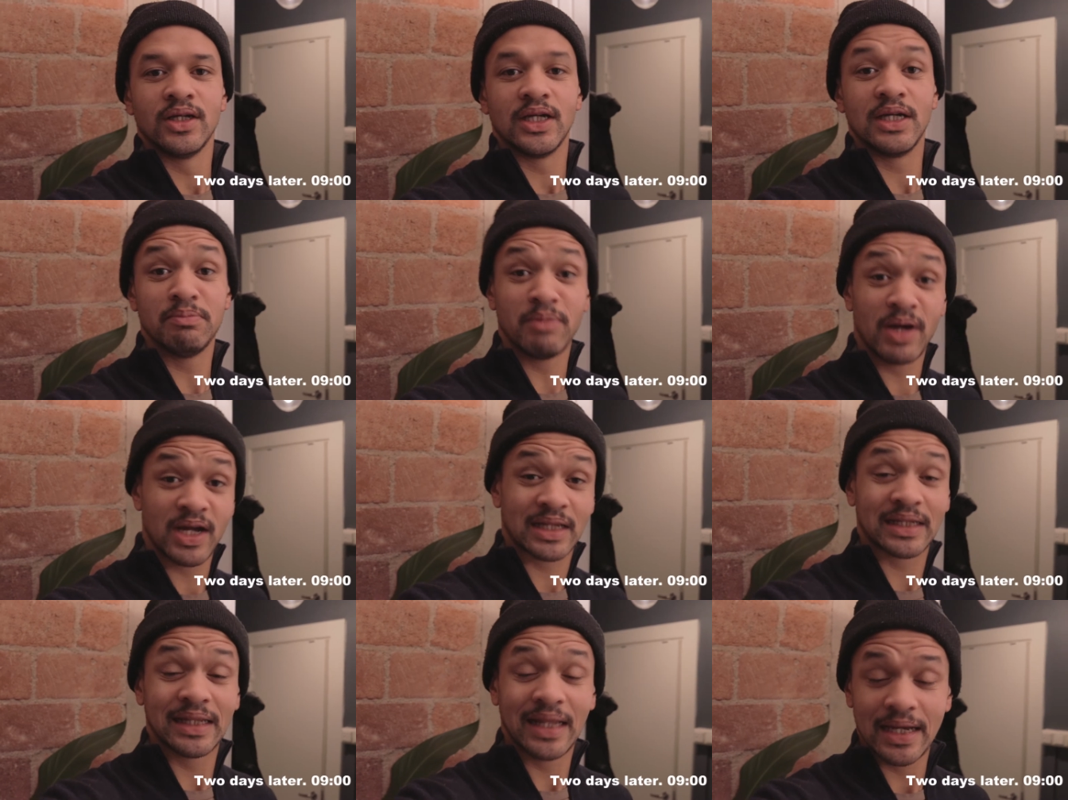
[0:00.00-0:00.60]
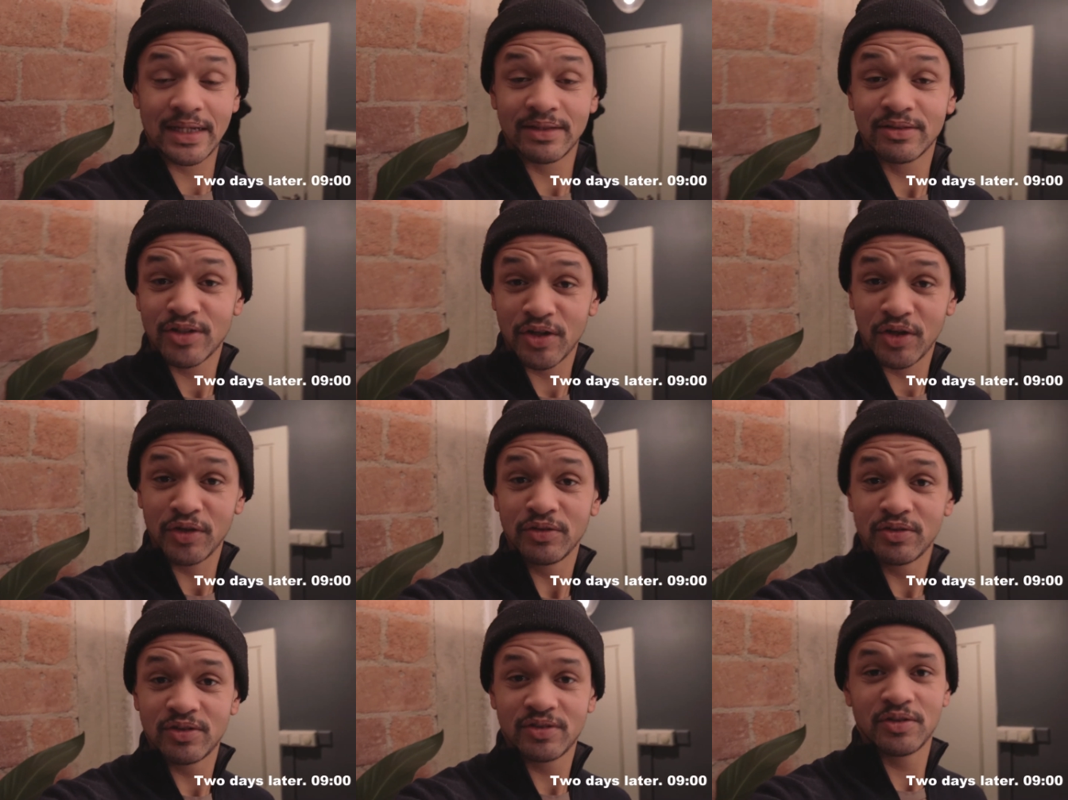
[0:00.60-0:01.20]
In my client
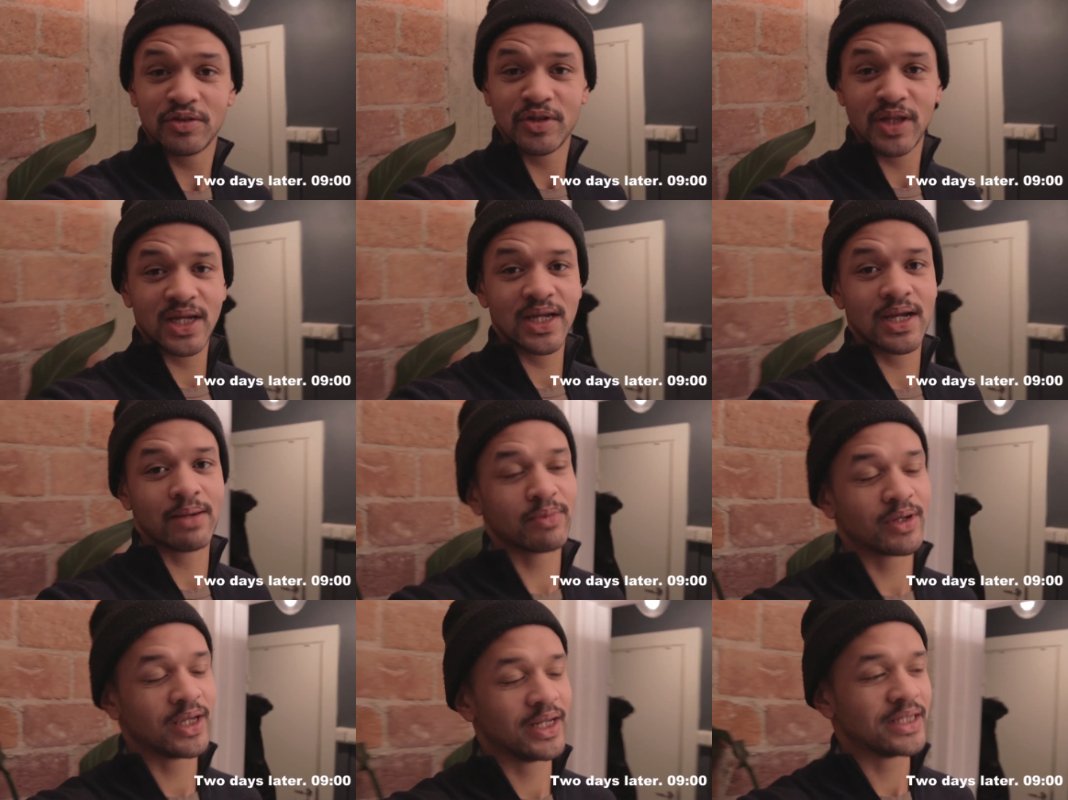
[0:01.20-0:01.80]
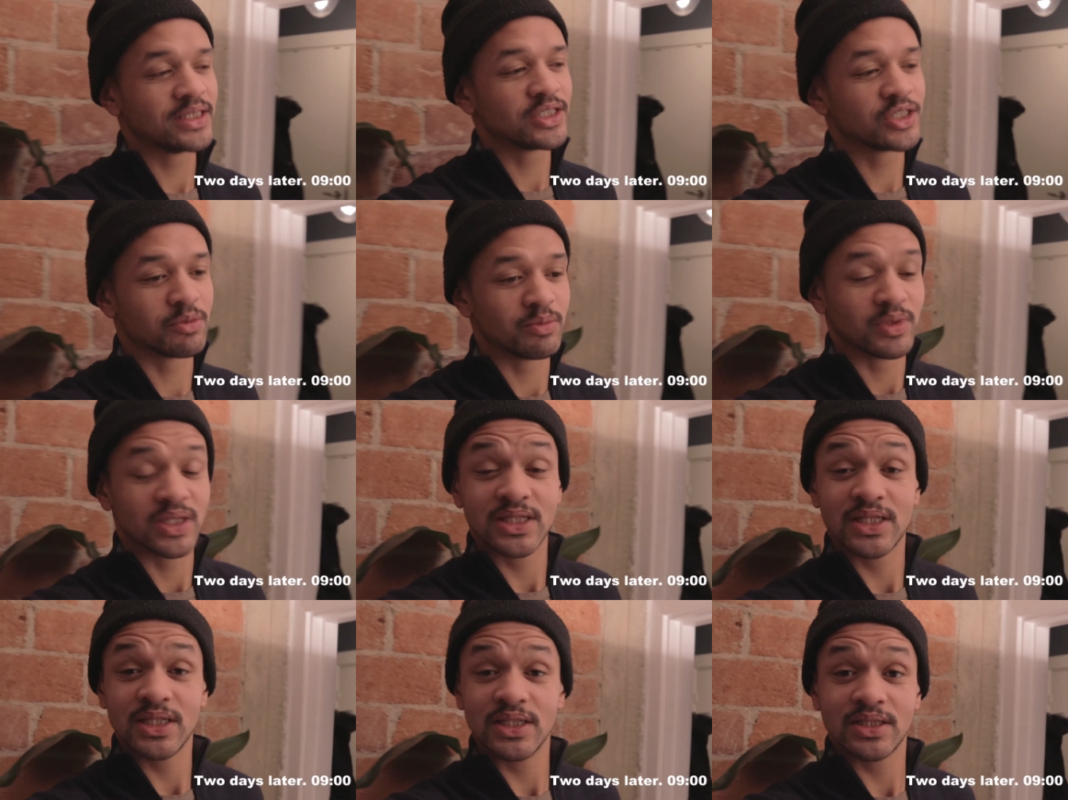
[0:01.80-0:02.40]
hunt today, I'm getting some
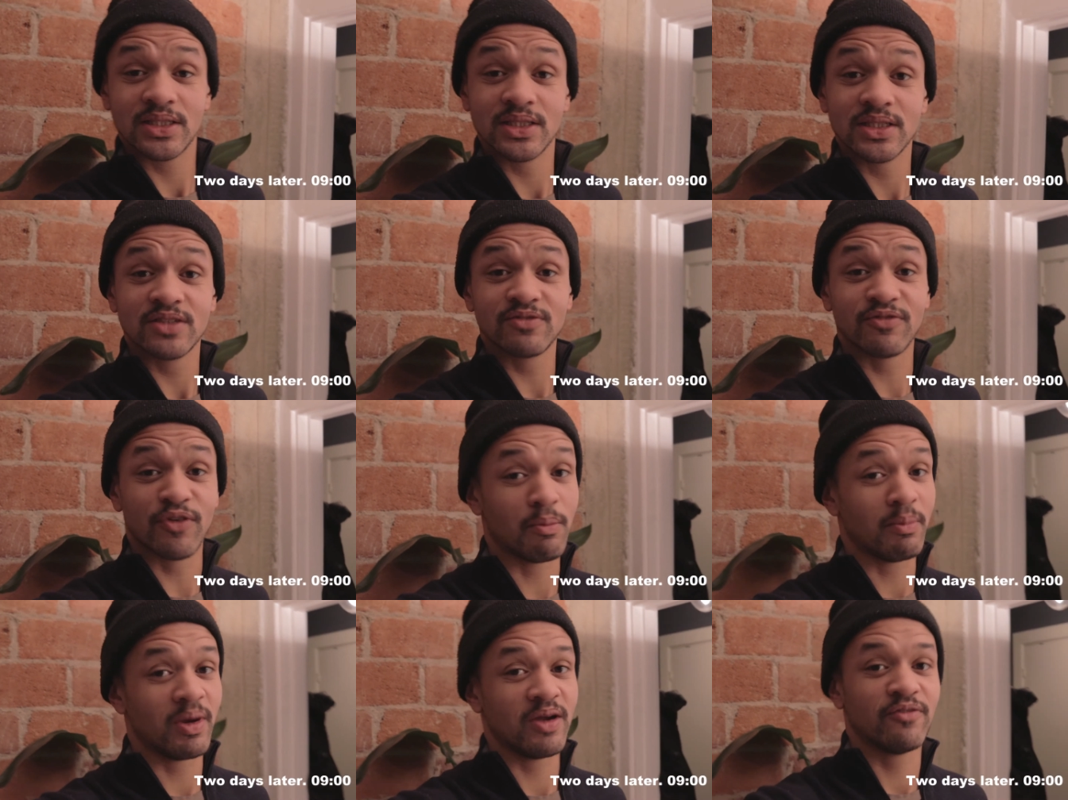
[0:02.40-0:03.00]
assistance from